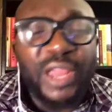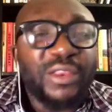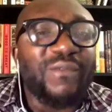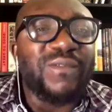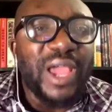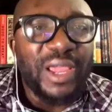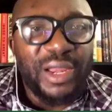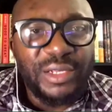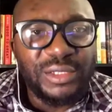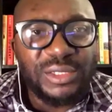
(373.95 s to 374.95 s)
end the
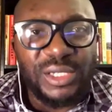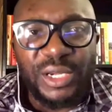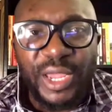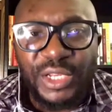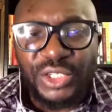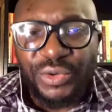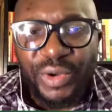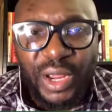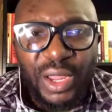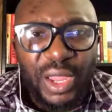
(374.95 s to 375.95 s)
violence in
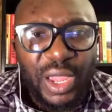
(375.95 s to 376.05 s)
Nigeria?